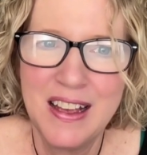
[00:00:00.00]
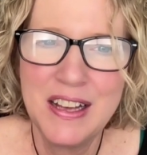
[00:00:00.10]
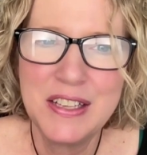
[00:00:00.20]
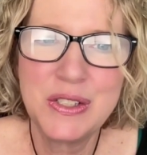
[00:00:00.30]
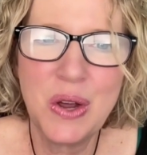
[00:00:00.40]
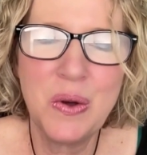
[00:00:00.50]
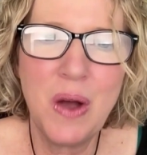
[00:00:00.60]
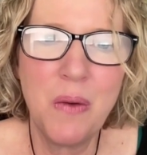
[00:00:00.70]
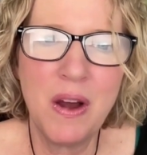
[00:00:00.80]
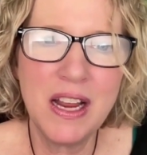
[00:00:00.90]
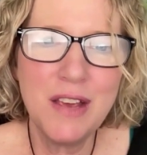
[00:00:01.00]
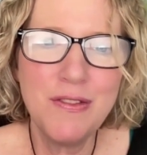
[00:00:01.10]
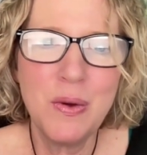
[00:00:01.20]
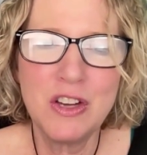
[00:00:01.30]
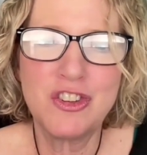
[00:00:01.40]
So I want to give
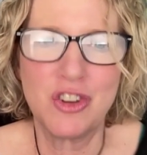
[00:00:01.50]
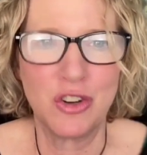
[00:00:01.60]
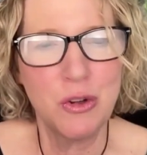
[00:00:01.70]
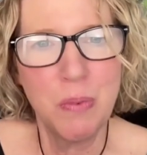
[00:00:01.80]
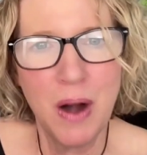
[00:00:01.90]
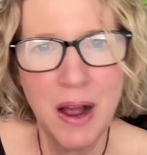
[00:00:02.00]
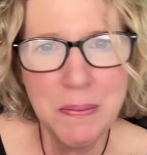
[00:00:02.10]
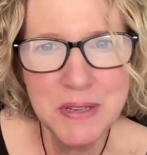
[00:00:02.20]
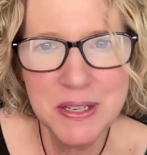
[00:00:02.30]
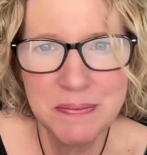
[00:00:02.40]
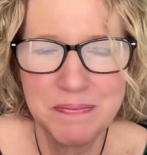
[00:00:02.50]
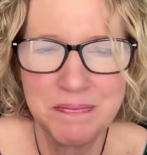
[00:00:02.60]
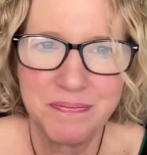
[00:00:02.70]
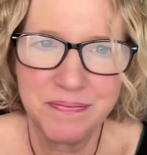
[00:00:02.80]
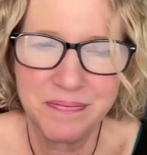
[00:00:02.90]
you a journal prompt
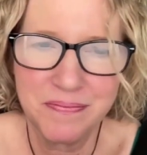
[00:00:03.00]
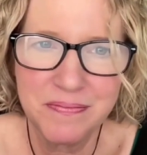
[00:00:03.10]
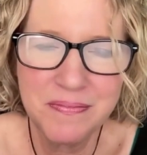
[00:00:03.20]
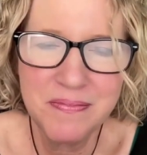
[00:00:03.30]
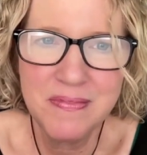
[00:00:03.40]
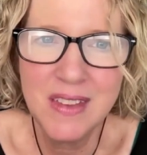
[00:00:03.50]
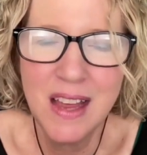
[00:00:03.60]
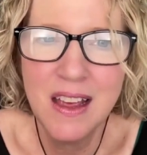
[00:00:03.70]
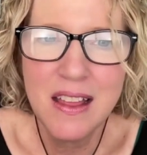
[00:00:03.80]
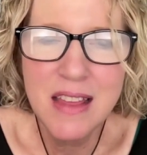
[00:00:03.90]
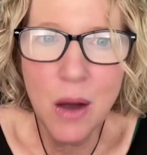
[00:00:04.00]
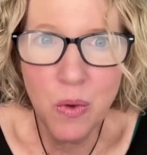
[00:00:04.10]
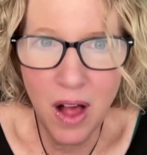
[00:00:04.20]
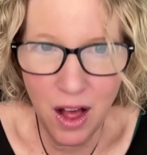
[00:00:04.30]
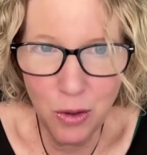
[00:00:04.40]
that
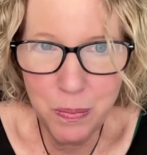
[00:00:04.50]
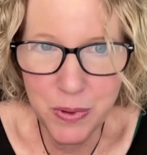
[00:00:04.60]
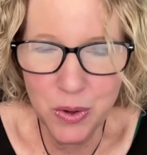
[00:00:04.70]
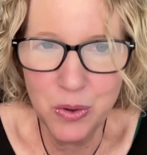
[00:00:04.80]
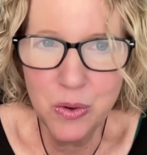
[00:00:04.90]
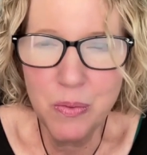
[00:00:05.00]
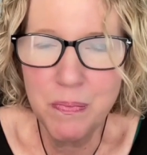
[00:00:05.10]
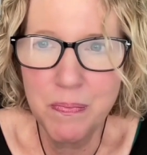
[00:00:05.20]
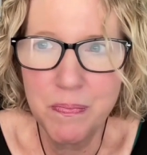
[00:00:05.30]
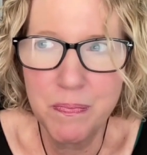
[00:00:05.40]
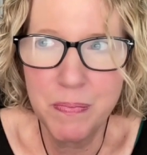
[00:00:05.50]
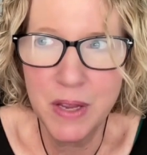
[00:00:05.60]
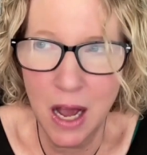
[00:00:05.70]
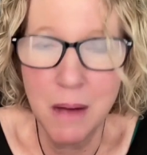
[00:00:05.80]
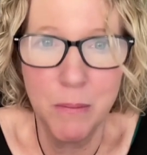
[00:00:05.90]
will help you
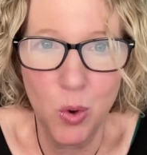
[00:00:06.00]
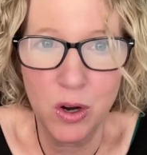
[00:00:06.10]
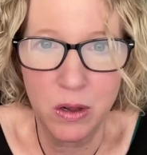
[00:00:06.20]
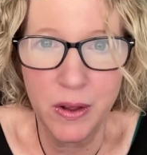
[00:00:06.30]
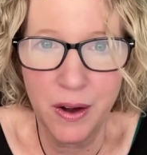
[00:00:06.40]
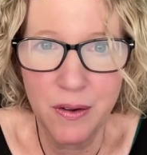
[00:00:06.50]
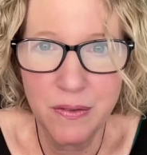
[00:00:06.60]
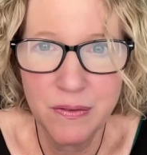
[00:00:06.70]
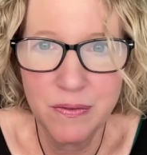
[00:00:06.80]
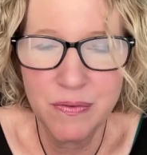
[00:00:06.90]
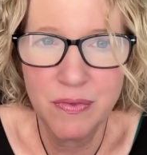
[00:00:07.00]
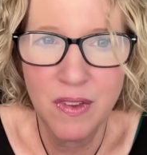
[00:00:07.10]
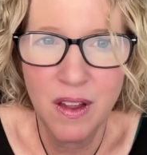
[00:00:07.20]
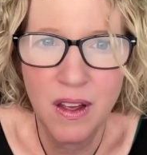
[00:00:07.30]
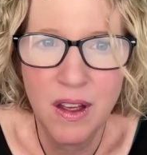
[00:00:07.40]
become more clear.
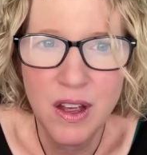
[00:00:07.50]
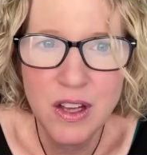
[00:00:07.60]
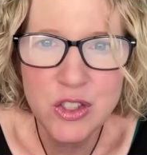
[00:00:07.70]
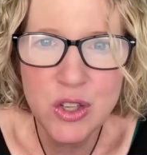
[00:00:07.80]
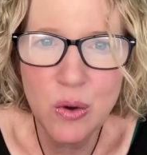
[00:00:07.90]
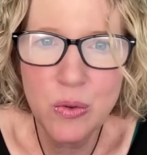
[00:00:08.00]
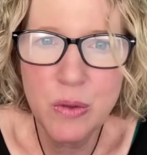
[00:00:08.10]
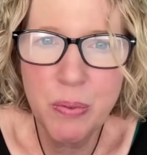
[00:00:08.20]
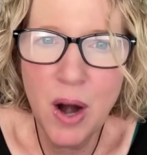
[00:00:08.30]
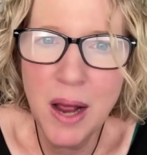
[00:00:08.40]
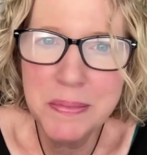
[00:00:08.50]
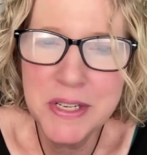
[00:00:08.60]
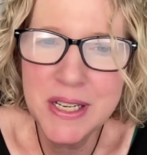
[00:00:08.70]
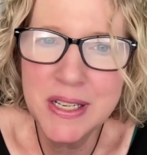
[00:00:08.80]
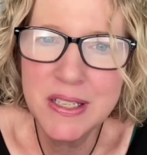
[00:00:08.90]
So the prompt
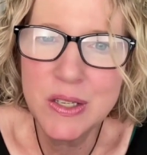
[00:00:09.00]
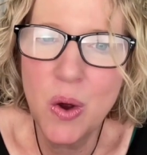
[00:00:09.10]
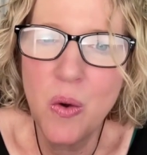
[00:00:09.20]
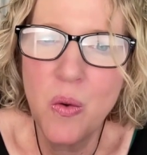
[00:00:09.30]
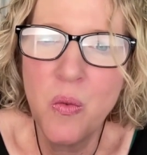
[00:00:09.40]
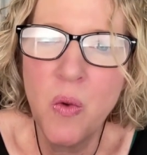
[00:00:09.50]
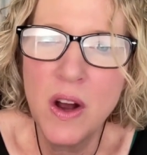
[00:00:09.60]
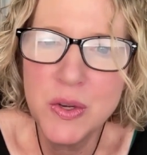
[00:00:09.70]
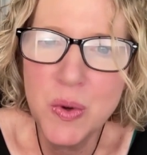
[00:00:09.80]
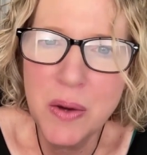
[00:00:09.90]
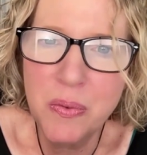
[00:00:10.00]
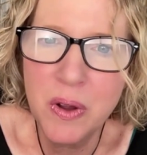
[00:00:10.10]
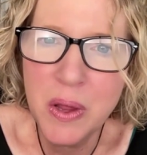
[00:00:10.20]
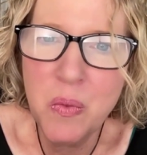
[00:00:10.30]
is, what do I really